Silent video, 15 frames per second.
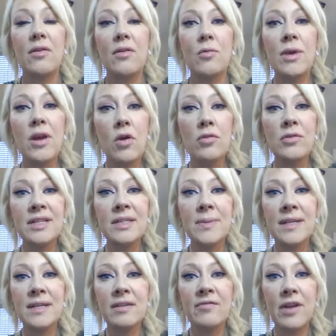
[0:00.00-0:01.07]
we only
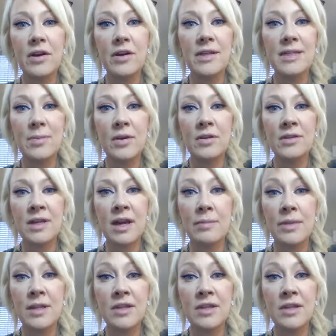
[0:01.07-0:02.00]
spend a very small time in